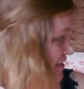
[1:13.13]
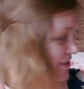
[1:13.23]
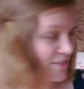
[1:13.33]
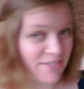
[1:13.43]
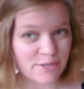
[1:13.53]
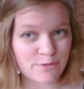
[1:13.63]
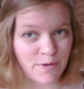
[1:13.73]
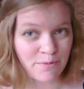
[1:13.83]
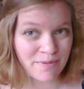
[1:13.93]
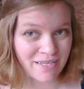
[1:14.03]
including
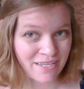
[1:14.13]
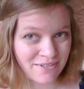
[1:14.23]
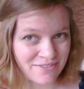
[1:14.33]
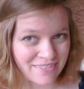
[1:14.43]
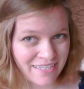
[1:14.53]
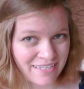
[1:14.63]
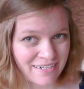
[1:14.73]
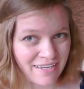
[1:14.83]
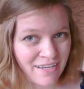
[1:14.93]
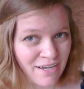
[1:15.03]
throw pillows that